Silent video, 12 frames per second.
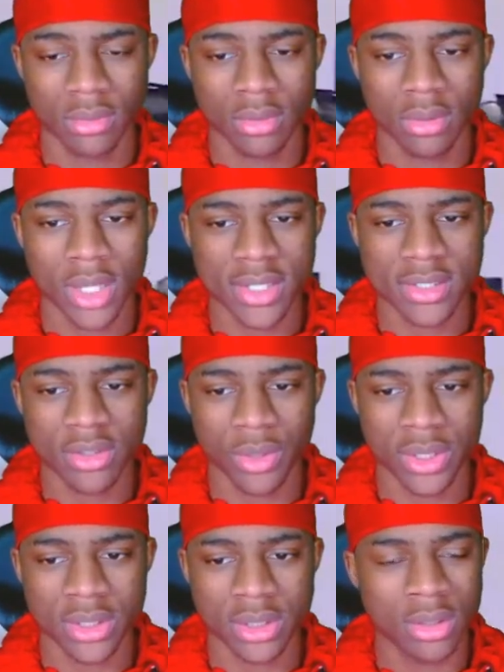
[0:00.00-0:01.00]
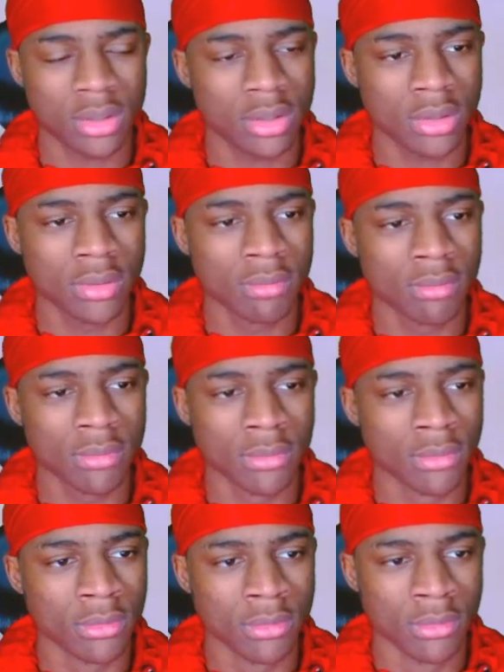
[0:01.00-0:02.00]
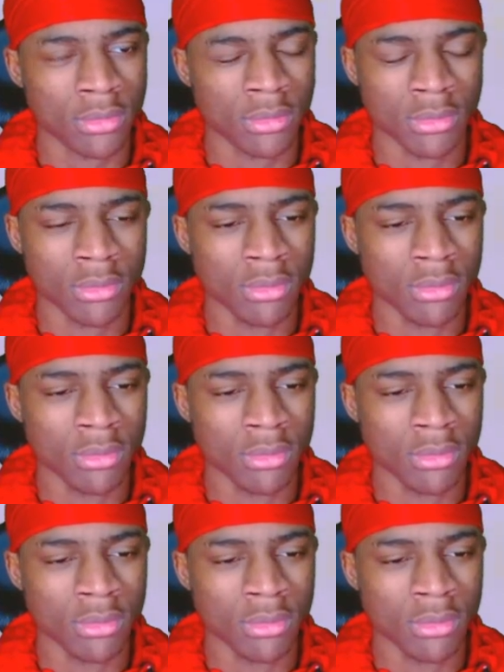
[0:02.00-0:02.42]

That's too easy. three. That's good.